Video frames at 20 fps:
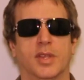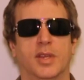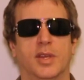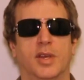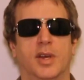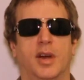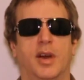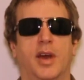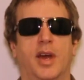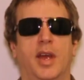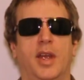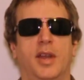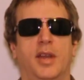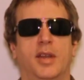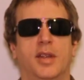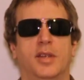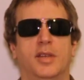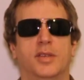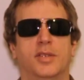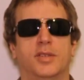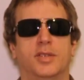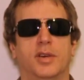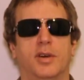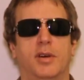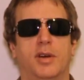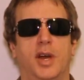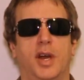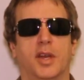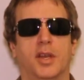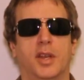All right?
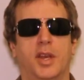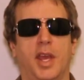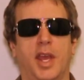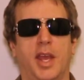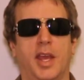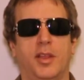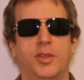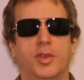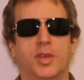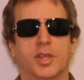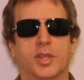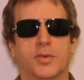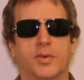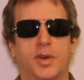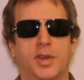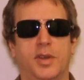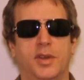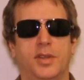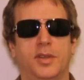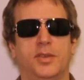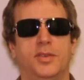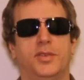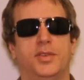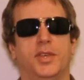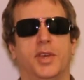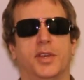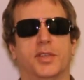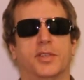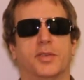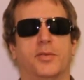So I'm going to end this one
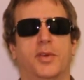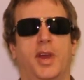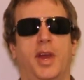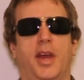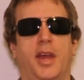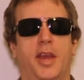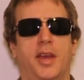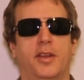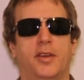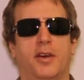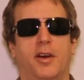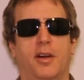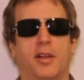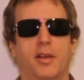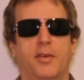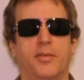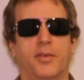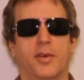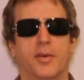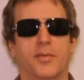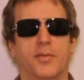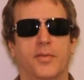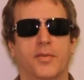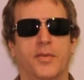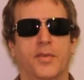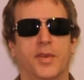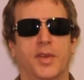just the way I end all of them.